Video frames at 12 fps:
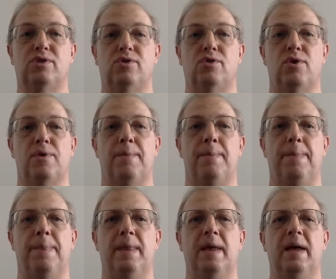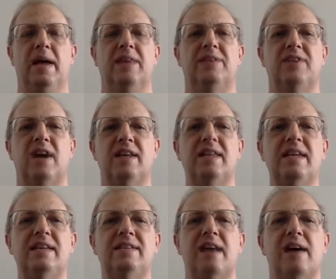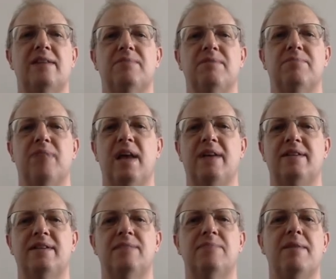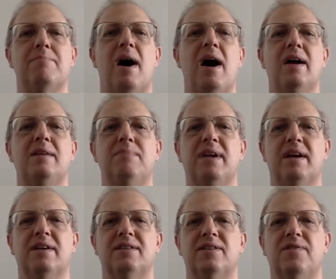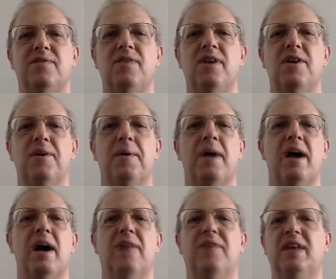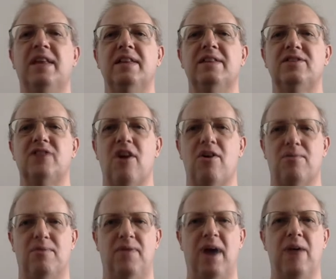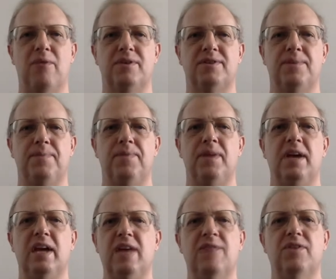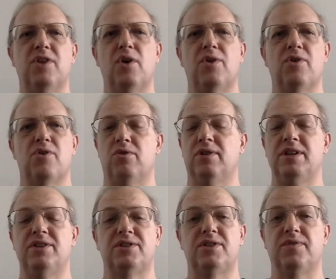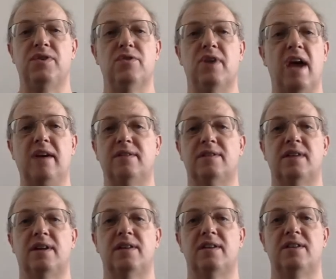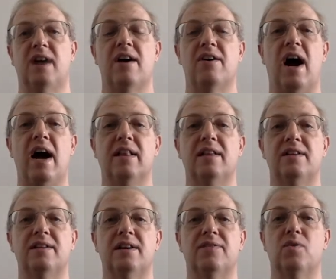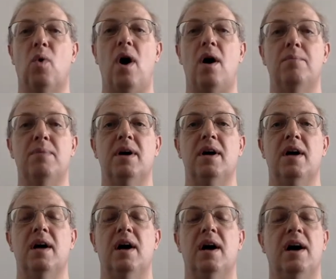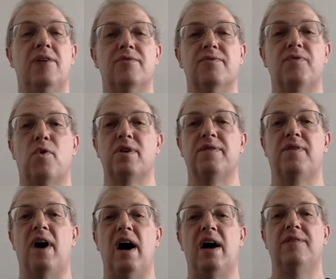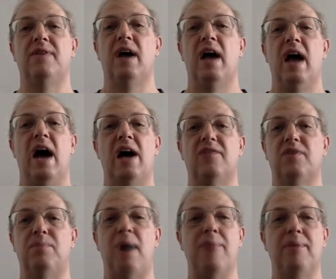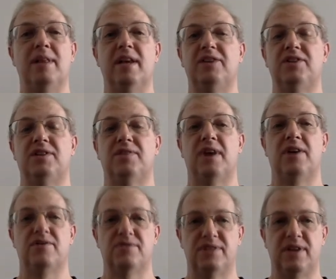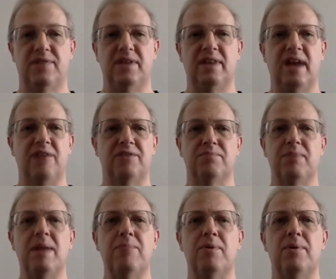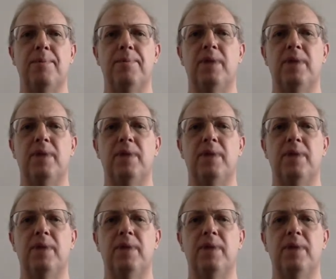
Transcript: store. This unease has been planted in my mind because of the fear of getting this terrible virus, even though there are only just a few cases on the entire island of Guam 145 out of a population of 170,000 people.